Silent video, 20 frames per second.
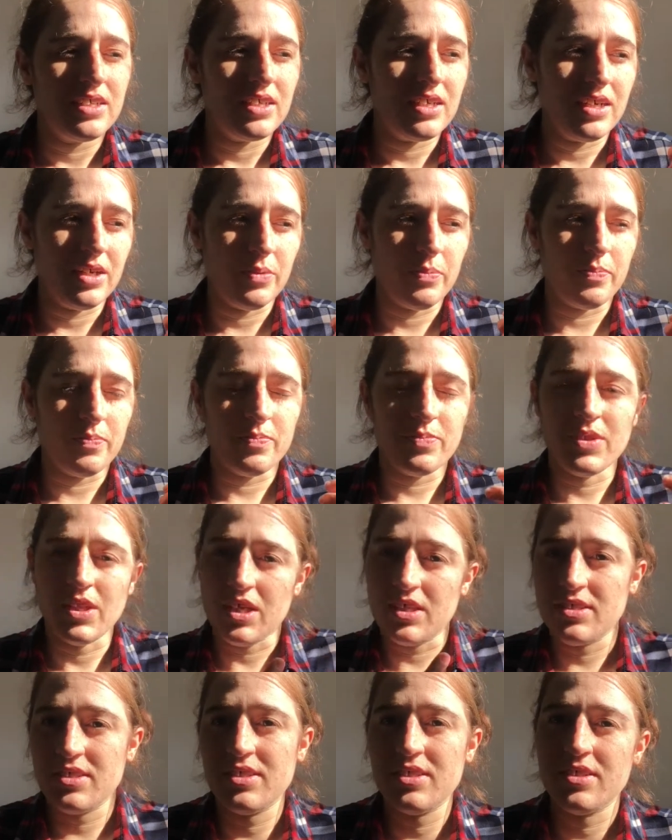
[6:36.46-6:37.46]
um,
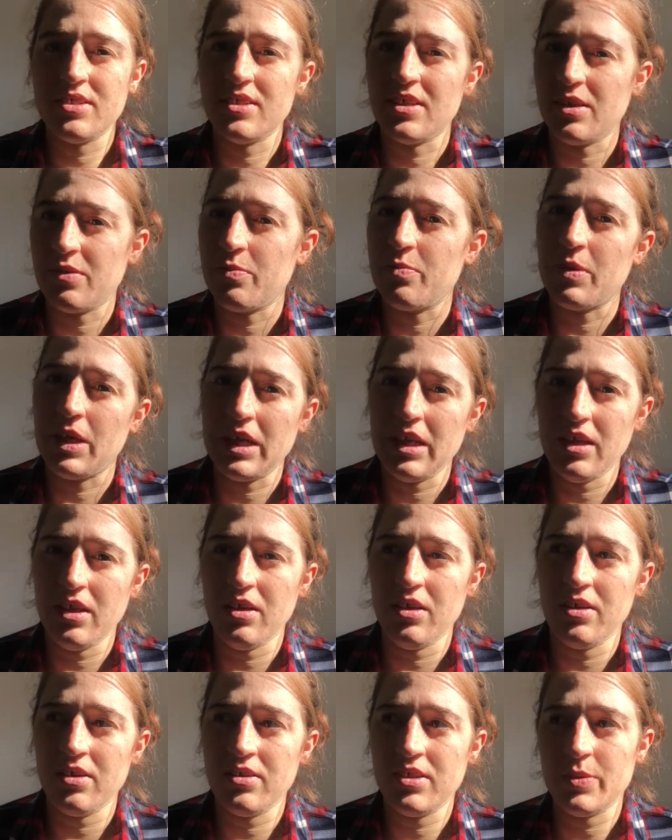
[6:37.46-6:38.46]
touch that
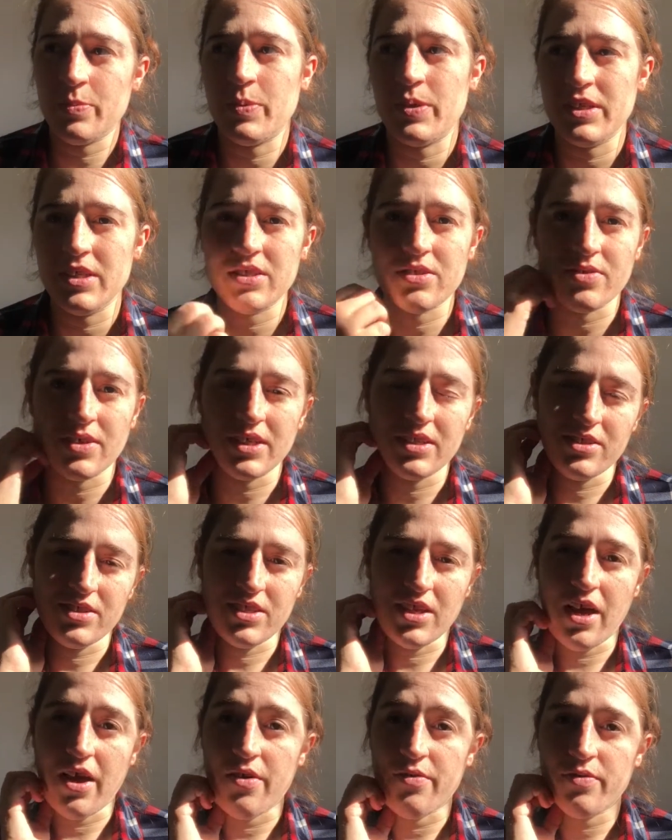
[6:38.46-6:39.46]
many Japanese writers
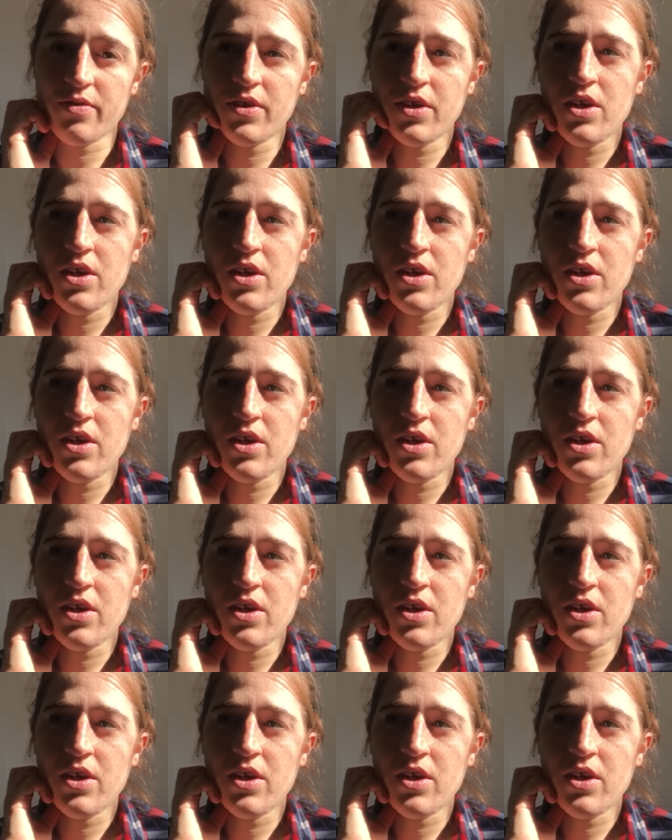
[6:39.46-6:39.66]
have,